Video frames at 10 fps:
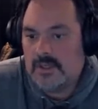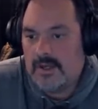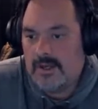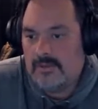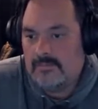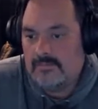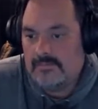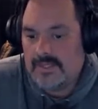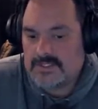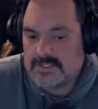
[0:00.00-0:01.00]
Um,
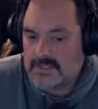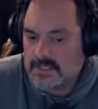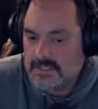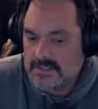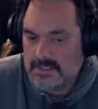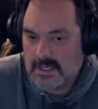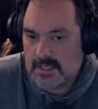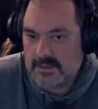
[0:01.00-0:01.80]
this is, uh,